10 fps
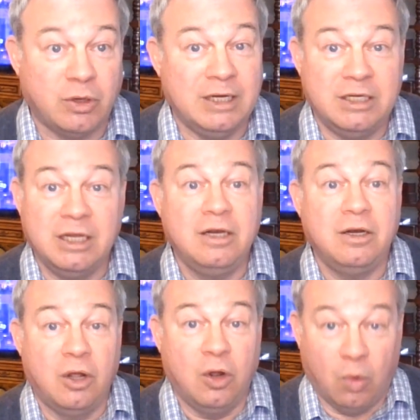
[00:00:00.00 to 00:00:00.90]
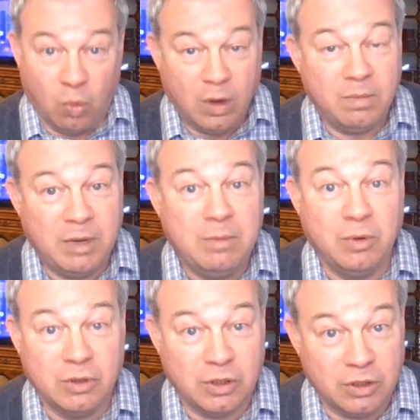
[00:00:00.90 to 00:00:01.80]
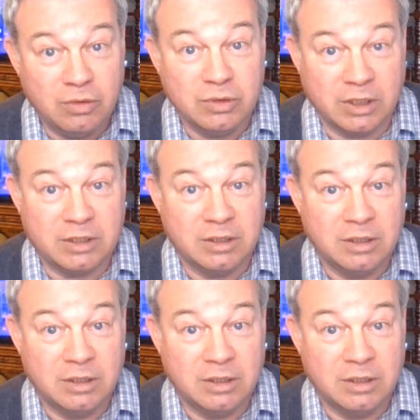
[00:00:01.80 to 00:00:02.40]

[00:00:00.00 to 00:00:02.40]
He didn't want people to use it.